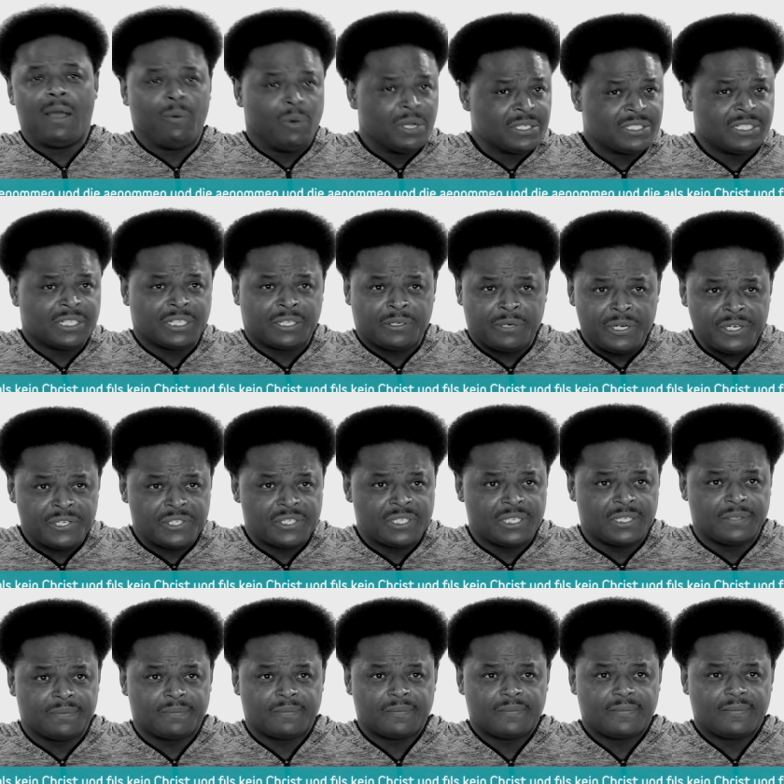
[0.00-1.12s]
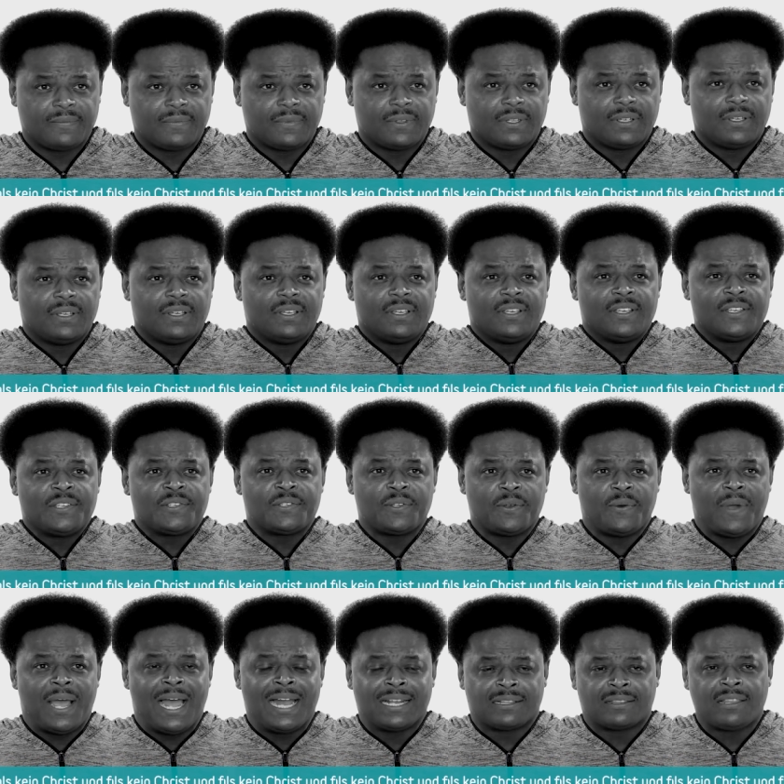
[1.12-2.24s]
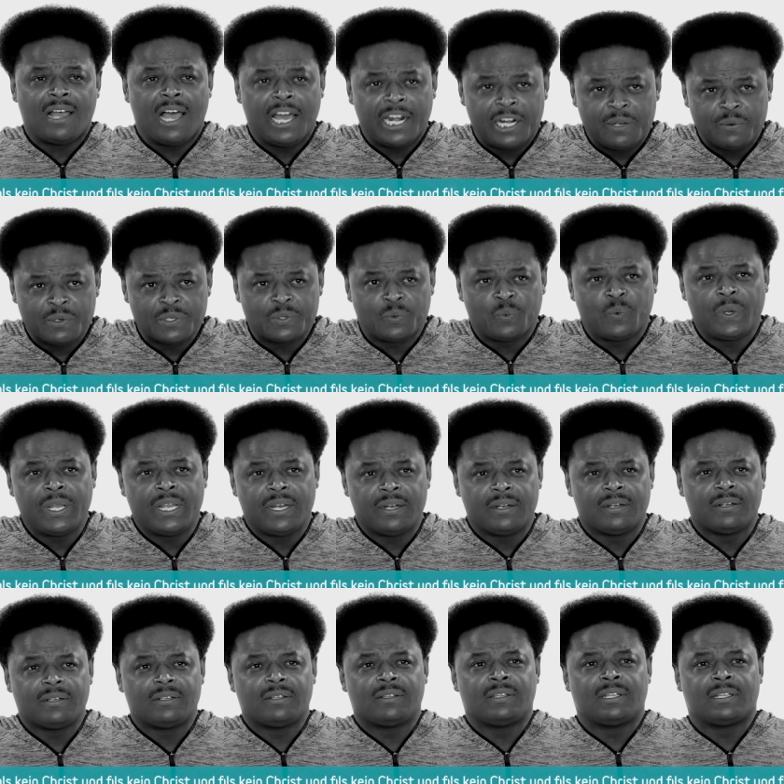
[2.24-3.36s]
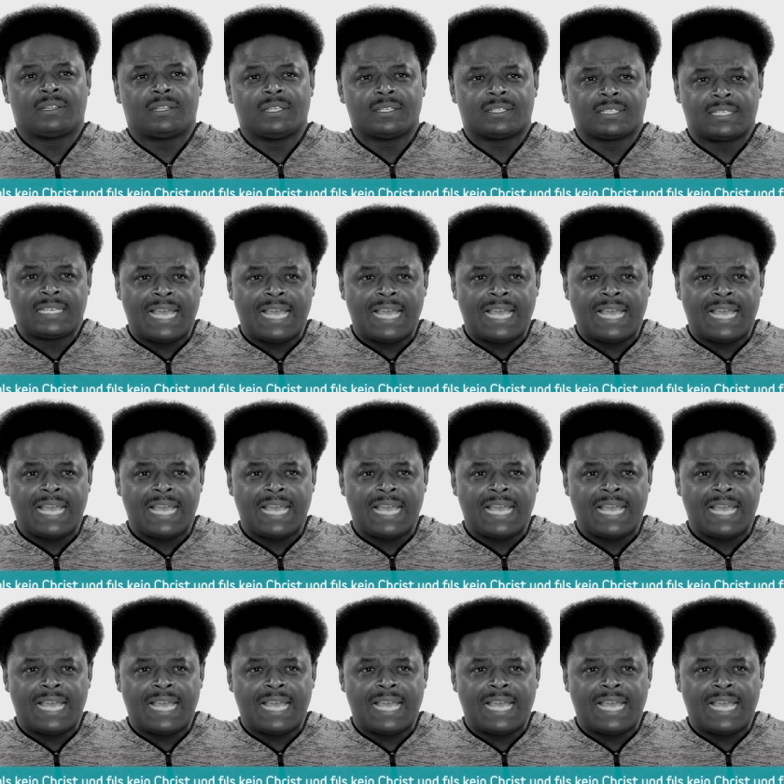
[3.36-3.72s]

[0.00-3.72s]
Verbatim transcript: I wasn't a Christian, so I thought it was weird that this